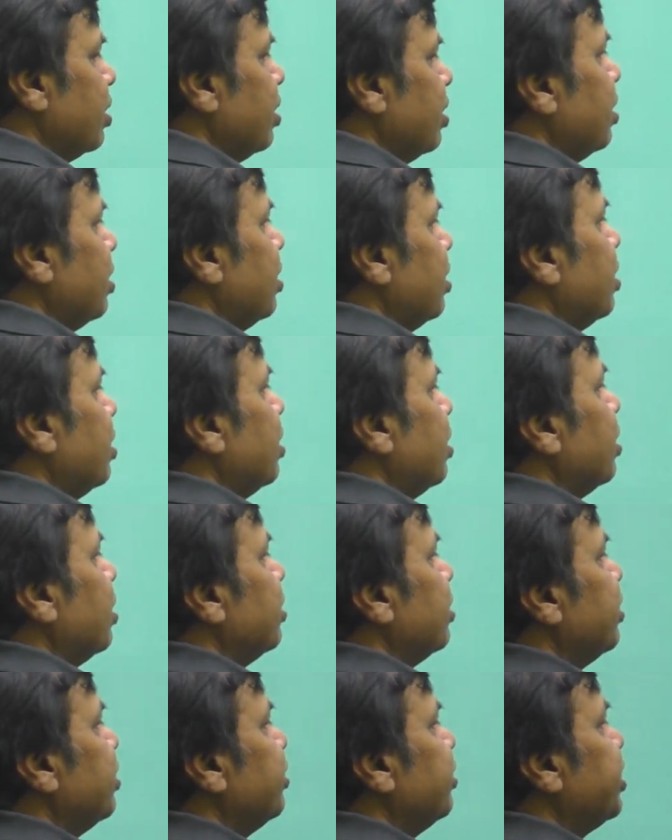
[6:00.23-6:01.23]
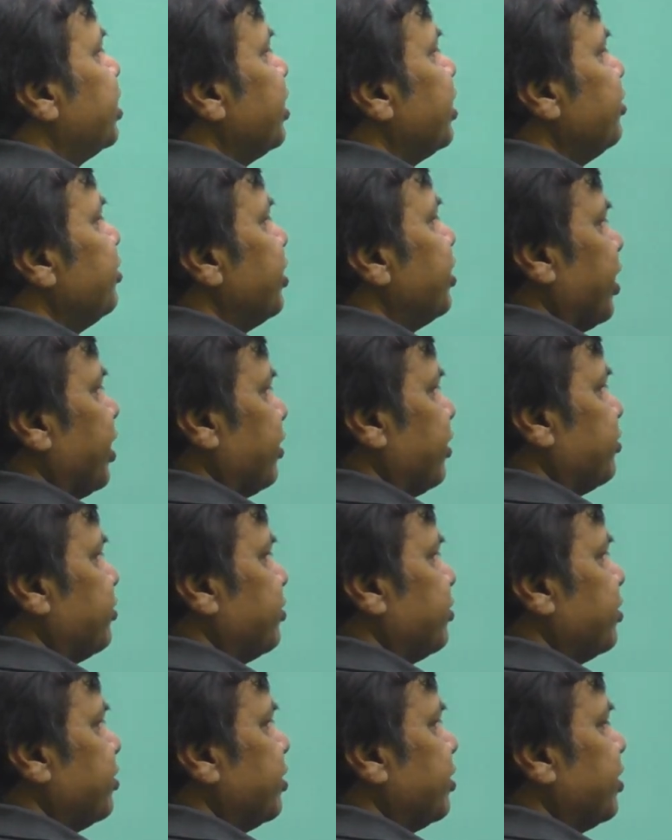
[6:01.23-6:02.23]
the change in x
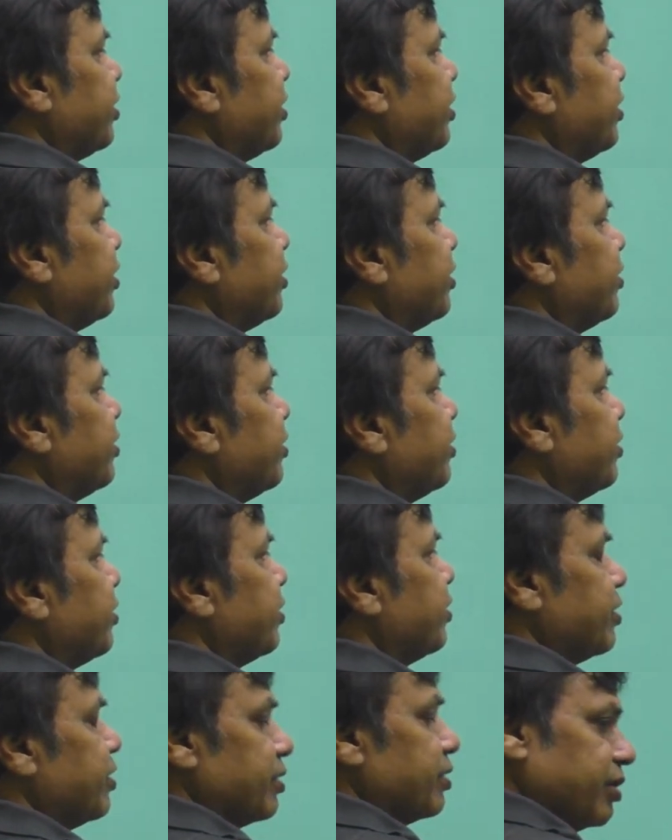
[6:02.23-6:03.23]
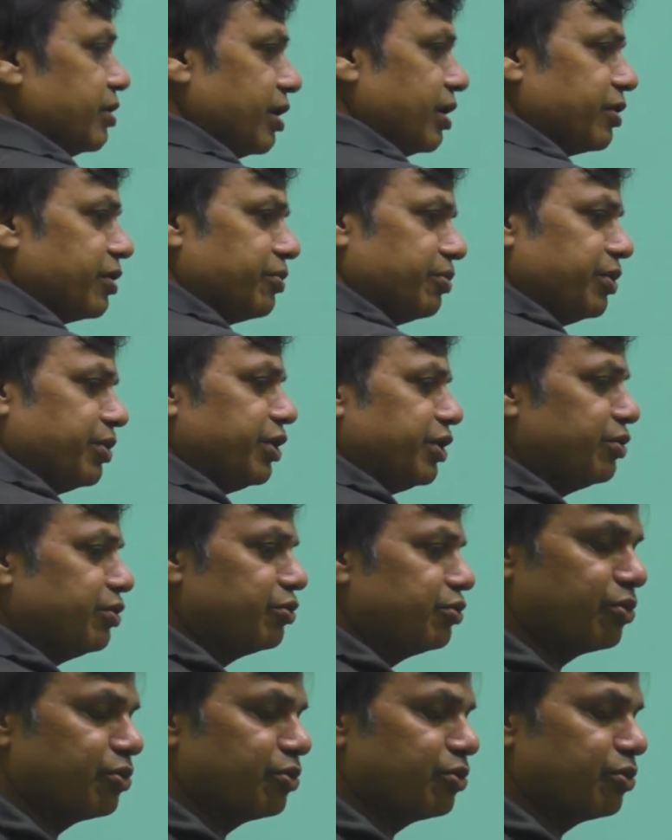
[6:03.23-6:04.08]
that we usually call